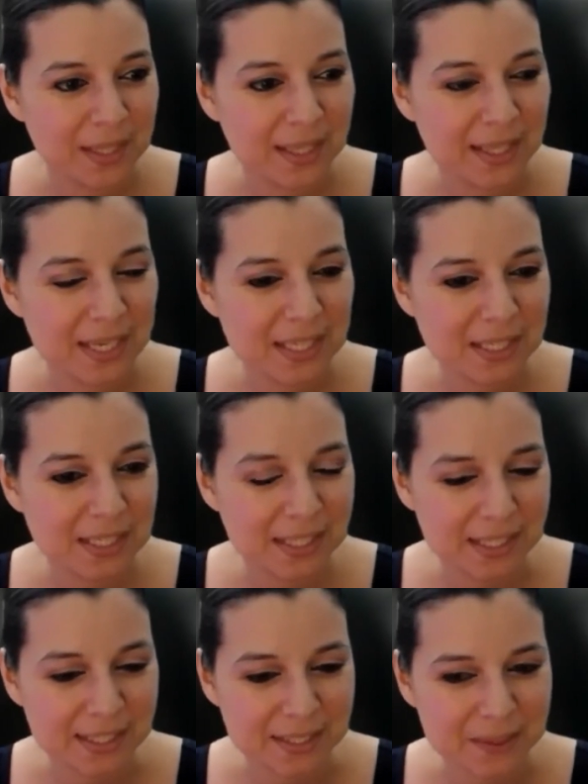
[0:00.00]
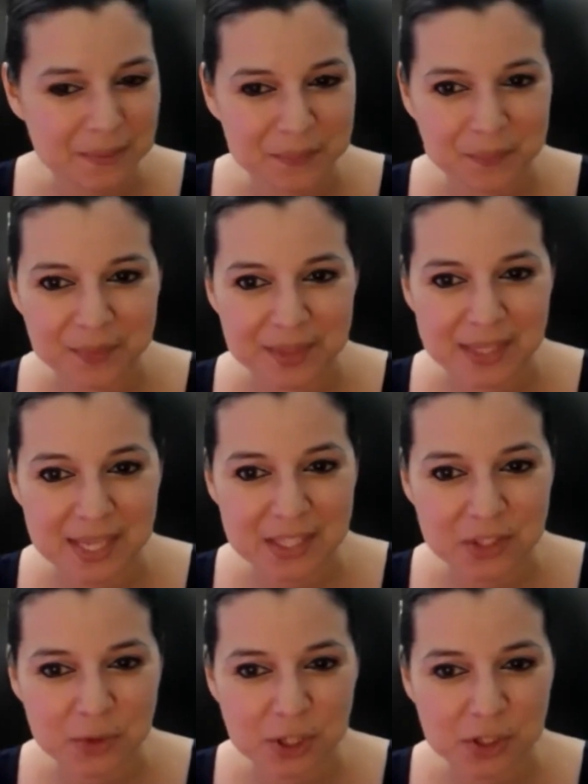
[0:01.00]
Let's look.
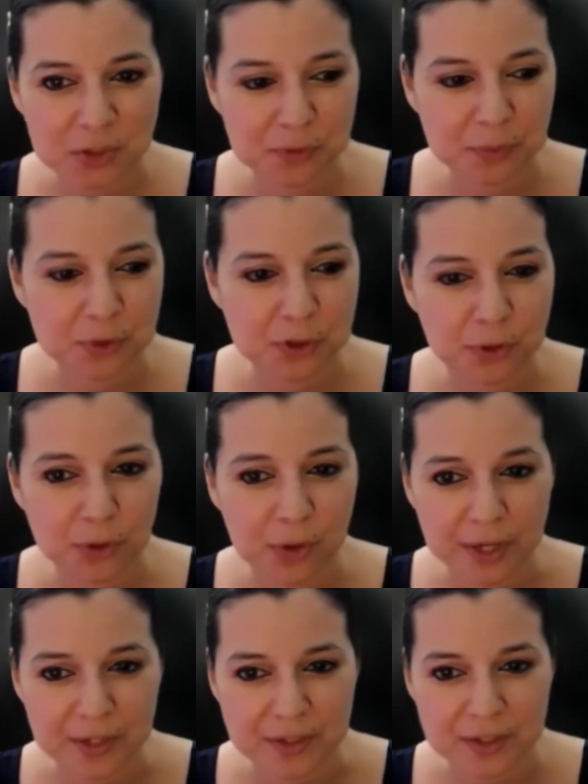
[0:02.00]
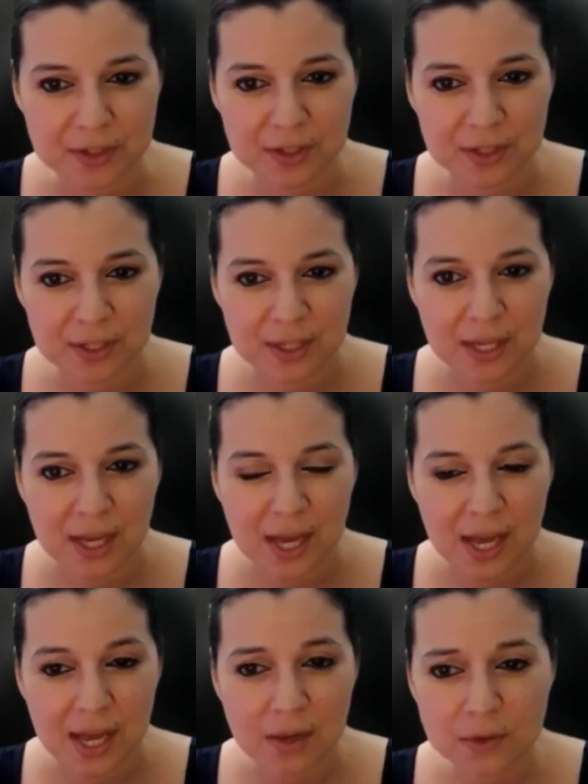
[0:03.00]
Next question is from Joyce.
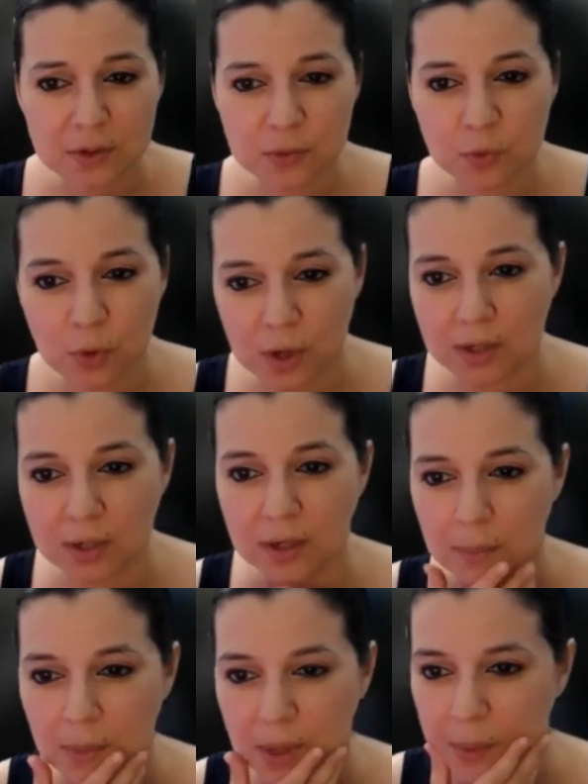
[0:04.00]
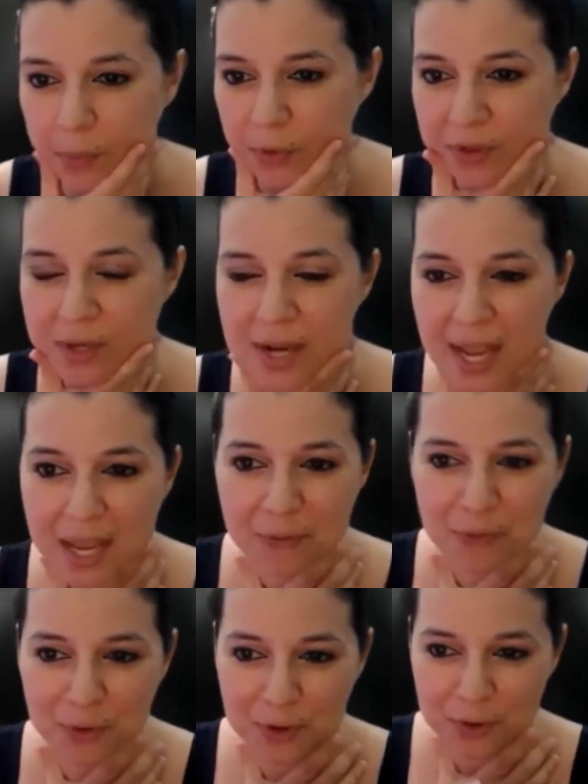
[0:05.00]
How does one come up with a
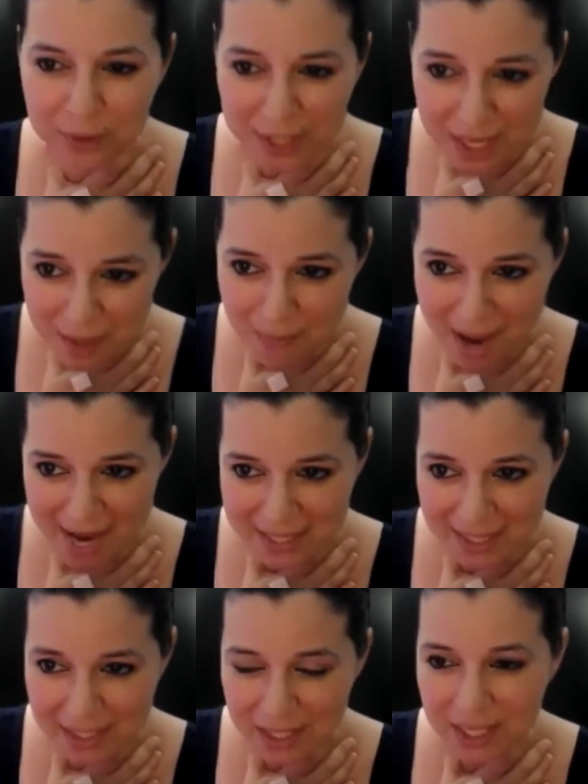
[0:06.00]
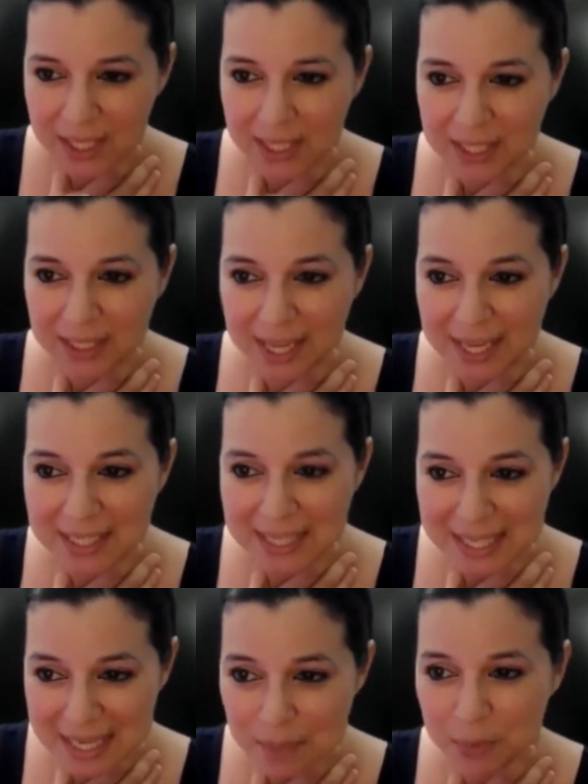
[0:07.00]
name for their lead magnet, like an
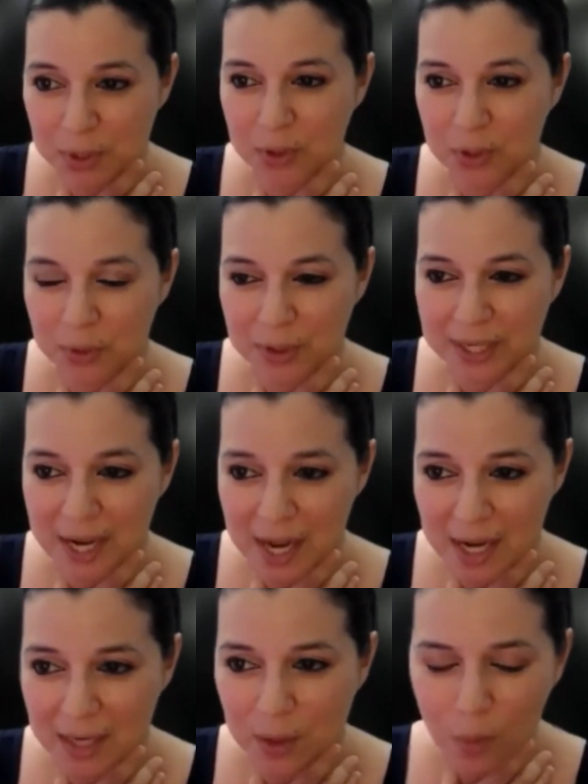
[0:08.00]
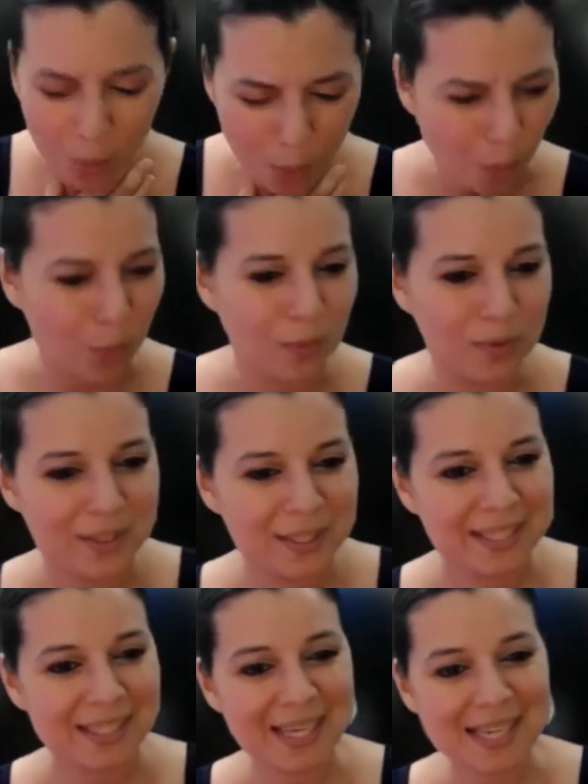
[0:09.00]
ebook or a guide? Oh,
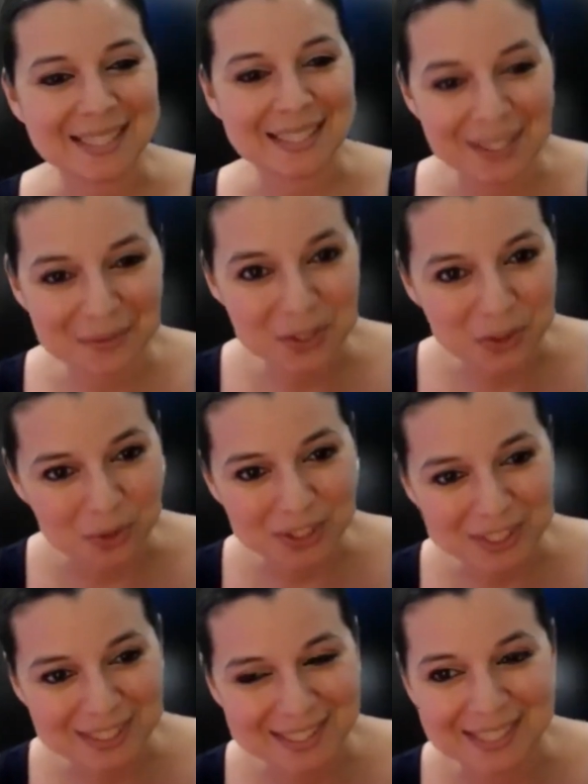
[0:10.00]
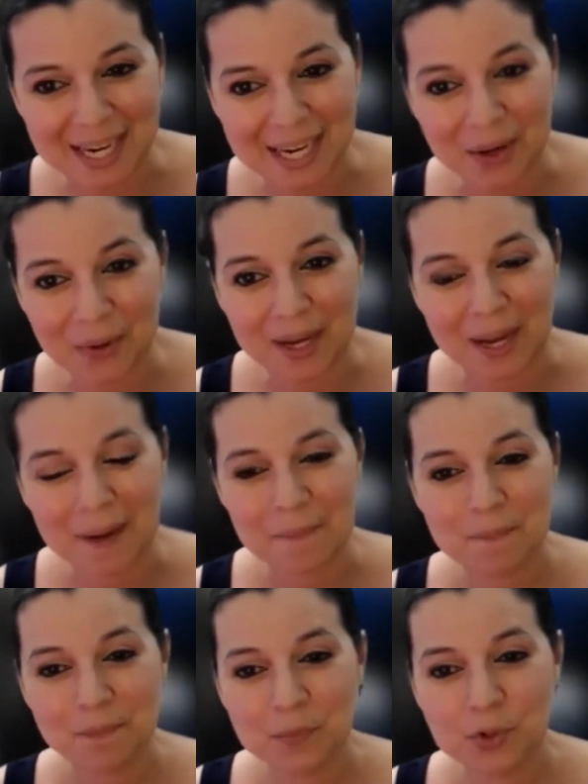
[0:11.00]
gosh, I love these questions tonight. Okay.
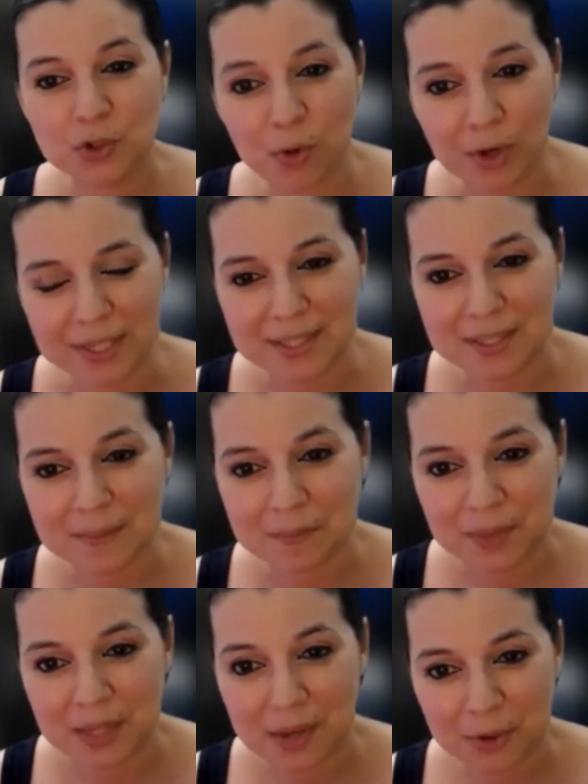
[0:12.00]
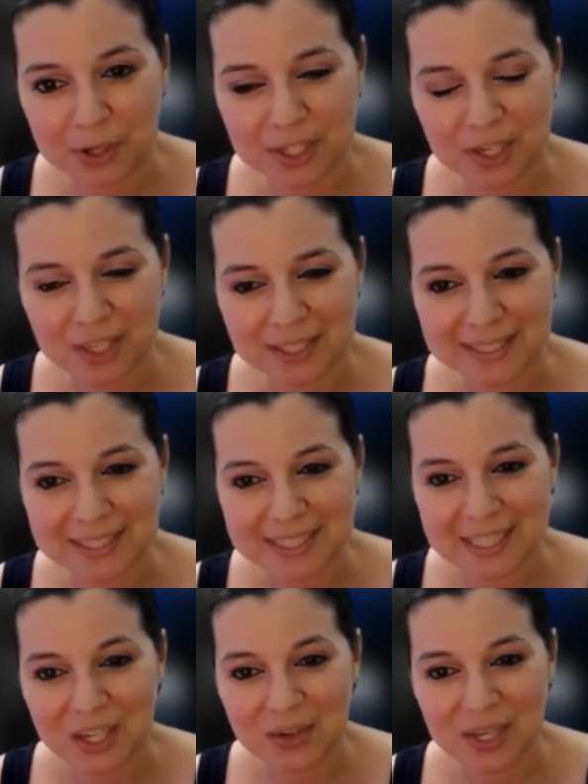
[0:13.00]
Joyce, how are you, darling?
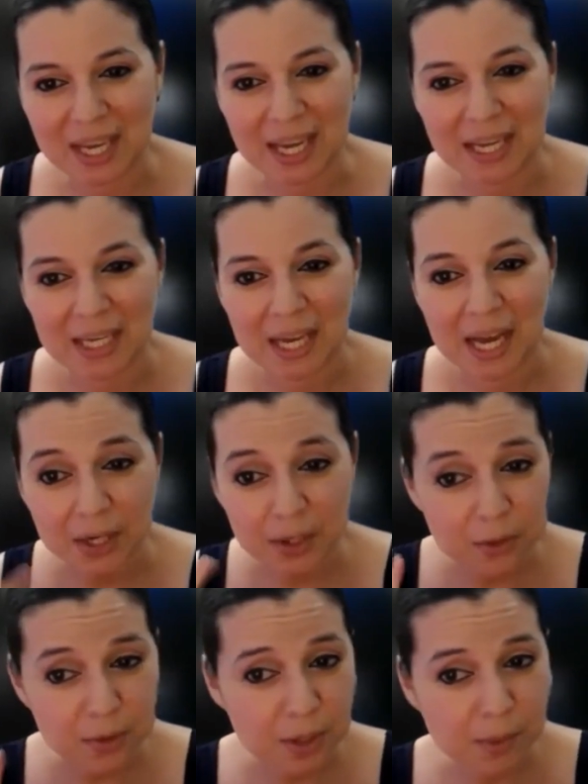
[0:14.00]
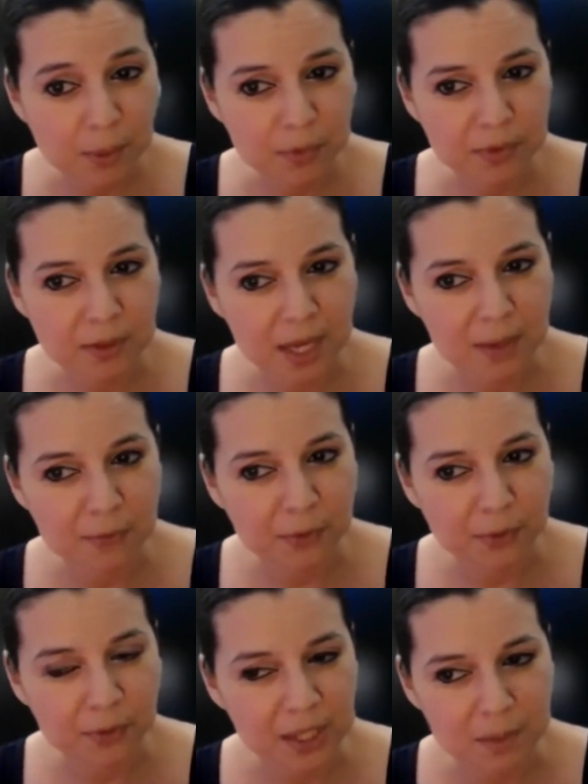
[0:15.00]
Okay. How do you come up with a name for
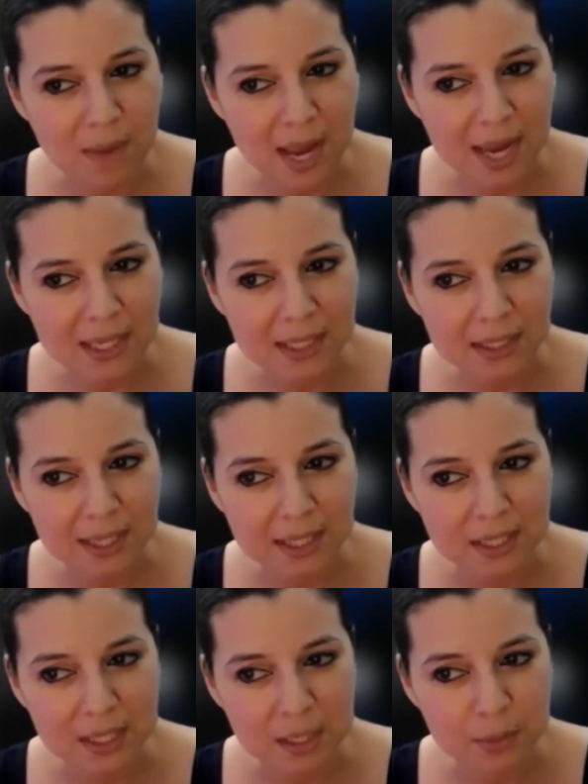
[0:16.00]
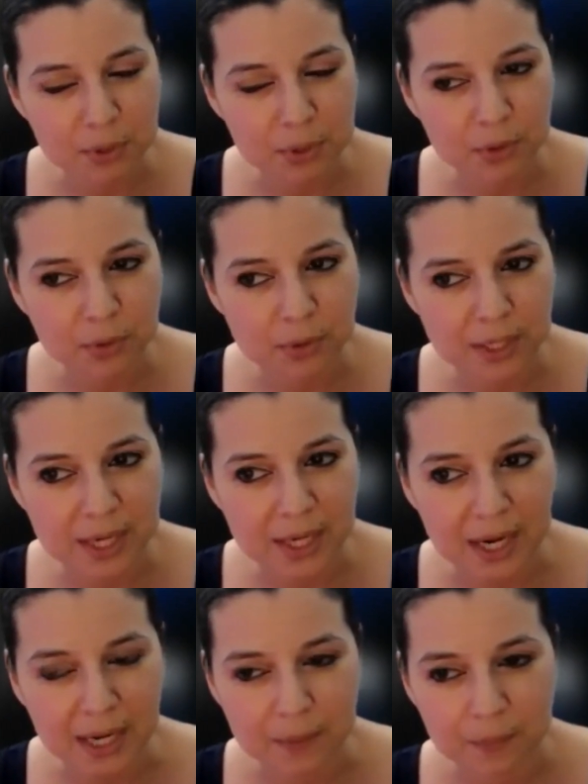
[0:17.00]
your lead magnet, like an ebook or a
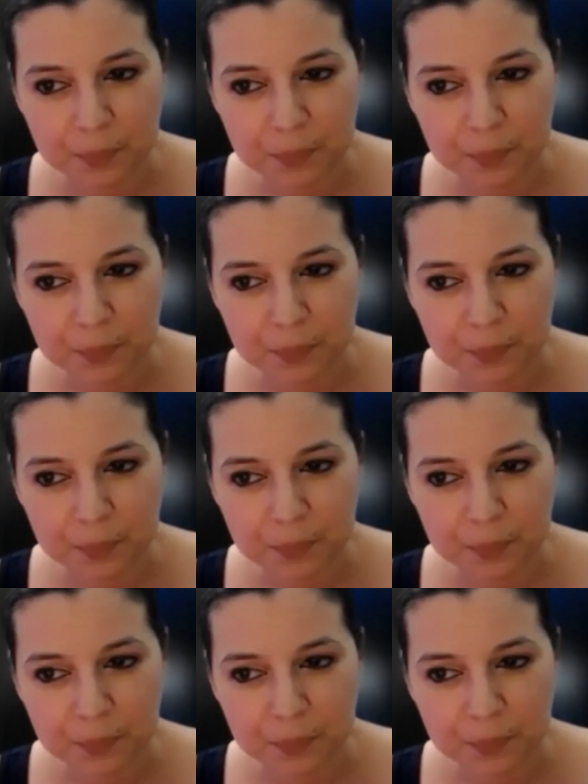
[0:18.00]
guide?